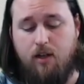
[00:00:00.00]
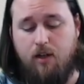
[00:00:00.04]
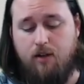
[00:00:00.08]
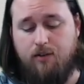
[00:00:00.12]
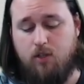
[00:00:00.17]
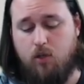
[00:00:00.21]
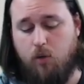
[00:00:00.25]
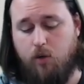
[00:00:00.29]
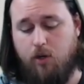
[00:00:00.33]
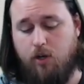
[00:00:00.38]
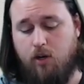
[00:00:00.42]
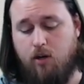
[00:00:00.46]

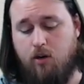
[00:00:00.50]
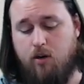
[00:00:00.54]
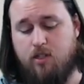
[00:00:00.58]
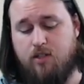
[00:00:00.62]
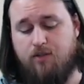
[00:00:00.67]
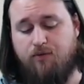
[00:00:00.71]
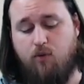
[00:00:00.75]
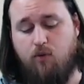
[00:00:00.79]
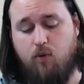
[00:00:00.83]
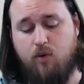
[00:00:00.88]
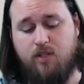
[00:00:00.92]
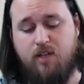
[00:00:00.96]
Total yards,
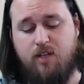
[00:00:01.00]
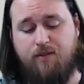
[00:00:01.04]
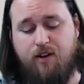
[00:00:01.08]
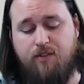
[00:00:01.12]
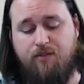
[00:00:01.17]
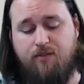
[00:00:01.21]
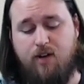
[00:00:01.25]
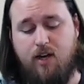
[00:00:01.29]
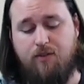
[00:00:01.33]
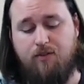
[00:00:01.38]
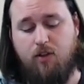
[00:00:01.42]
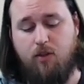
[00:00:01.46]

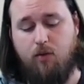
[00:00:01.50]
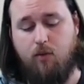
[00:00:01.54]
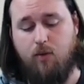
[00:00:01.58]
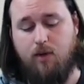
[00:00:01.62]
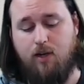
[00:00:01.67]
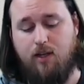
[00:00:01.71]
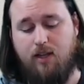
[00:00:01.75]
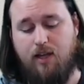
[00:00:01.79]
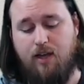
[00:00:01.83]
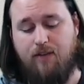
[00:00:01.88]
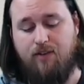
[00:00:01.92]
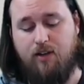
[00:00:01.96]
475 to
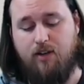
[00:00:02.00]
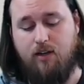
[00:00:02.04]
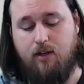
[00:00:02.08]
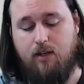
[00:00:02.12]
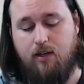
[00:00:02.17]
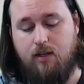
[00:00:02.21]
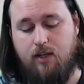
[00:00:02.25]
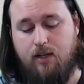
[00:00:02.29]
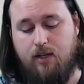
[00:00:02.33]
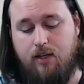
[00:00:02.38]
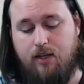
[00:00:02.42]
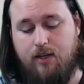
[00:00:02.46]
311.
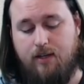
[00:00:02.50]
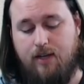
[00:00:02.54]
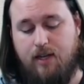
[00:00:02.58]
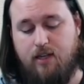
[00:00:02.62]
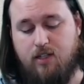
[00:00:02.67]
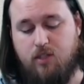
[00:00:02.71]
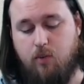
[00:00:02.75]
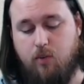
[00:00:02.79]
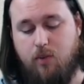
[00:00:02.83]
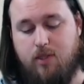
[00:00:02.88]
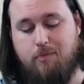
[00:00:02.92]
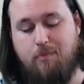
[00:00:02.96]

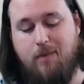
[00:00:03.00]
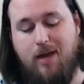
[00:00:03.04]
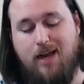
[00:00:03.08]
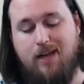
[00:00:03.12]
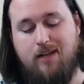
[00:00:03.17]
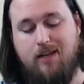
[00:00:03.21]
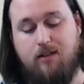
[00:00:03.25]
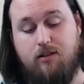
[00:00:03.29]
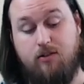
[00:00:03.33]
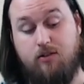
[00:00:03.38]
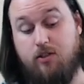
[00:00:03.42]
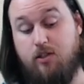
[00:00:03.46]
Dallas wins,
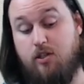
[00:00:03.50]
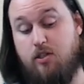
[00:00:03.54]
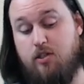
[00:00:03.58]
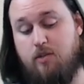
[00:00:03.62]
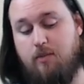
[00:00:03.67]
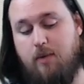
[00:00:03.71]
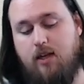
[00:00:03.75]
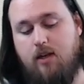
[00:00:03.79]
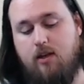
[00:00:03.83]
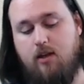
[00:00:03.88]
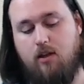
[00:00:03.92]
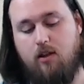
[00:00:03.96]

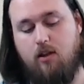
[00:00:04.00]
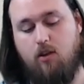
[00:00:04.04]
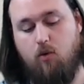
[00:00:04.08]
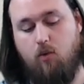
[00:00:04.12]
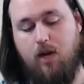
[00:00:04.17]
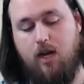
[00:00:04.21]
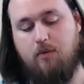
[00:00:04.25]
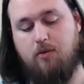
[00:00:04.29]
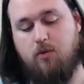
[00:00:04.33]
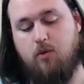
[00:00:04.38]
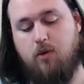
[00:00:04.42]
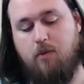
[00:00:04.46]
the
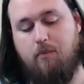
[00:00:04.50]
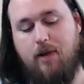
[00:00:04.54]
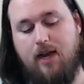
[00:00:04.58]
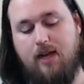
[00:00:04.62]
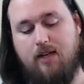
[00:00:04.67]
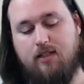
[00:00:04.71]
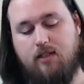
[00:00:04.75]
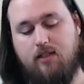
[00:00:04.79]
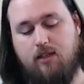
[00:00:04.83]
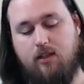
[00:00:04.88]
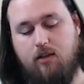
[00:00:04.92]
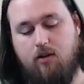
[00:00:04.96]
Rams win
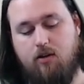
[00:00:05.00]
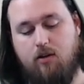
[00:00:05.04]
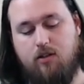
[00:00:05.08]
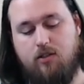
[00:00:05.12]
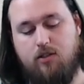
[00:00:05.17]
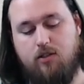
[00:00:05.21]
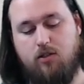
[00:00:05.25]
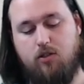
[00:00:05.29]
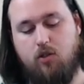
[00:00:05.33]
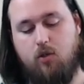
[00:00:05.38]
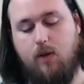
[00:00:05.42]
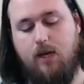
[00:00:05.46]
passing
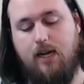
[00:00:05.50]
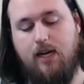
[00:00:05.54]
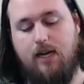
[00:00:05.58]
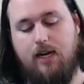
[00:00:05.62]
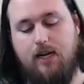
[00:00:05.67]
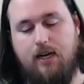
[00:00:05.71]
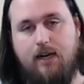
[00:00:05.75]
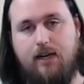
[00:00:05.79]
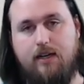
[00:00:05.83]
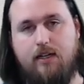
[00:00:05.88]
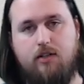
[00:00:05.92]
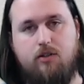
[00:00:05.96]
yards,
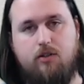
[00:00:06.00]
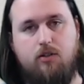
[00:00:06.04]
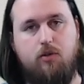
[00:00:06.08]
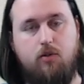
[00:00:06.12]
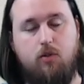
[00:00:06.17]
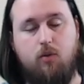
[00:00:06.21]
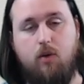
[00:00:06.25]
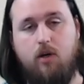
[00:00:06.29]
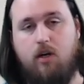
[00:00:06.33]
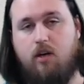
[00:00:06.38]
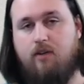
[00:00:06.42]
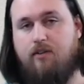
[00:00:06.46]
289 to
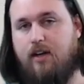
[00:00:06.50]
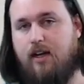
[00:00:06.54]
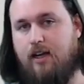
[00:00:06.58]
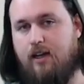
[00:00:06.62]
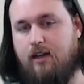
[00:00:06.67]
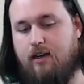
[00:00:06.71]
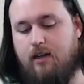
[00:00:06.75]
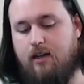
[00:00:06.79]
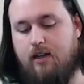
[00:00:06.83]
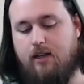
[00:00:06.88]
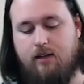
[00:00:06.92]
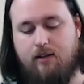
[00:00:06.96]
212.
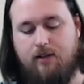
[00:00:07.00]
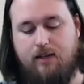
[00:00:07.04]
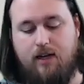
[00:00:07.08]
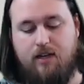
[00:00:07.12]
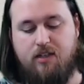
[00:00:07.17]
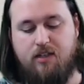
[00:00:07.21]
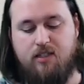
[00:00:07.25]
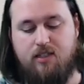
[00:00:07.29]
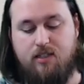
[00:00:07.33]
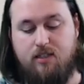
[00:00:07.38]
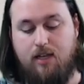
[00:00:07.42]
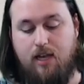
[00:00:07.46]
Again,
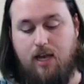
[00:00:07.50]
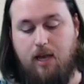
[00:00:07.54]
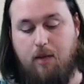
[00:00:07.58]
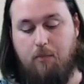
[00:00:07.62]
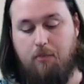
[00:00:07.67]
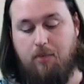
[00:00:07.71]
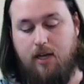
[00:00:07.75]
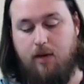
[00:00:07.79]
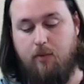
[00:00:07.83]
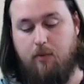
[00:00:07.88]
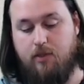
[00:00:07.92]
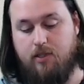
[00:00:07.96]
Dallas's game
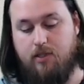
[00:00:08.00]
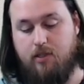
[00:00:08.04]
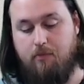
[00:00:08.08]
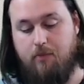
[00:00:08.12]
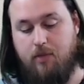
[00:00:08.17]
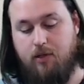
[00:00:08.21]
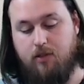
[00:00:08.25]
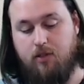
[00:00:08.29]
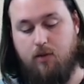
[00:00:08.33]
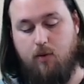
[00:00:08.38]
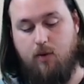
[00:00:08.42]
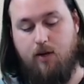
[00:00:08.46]
plan wasn't
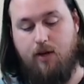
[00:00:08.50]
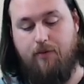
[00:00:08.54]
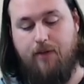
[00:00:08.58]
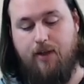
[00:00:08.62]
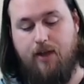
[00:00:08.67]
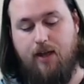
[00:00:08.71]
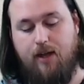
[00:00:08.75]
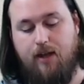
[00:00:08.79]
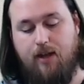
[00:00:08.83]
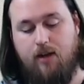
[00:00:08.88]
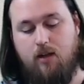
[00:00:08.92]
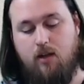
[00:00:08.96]
built around
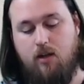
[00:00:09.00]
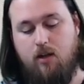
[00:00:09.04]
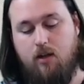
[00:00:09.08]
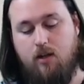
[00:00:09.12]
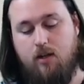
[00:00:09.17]
that.